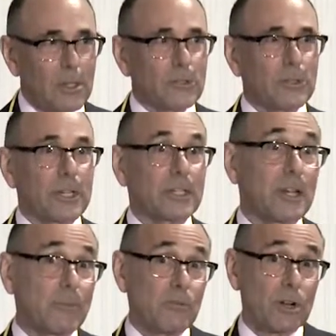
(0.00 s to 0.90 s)
So the next
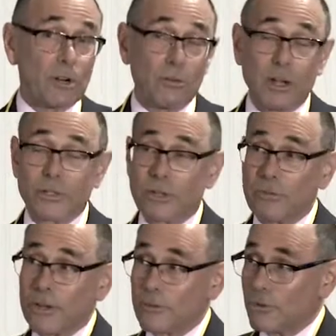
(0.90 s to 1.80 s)
time you run across a
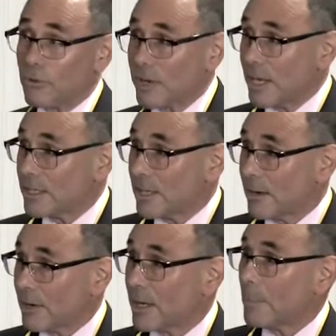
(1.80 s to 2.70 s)
greater
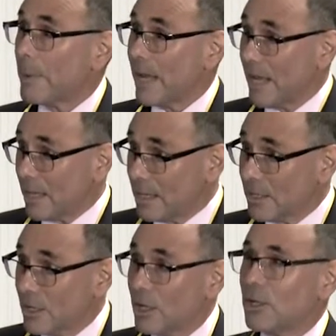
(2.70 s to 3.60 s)
trochanteric
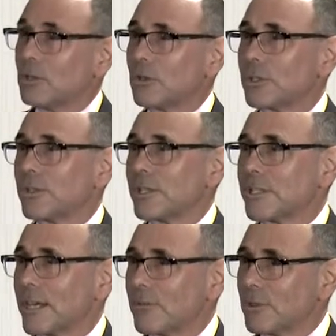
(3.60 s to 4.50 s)
pain, look to the
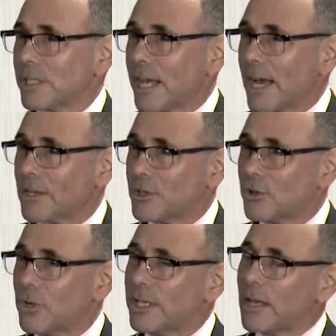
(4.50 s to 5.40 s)
sacroiliac
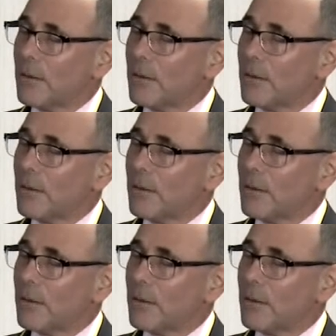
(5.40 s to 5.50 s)
joint.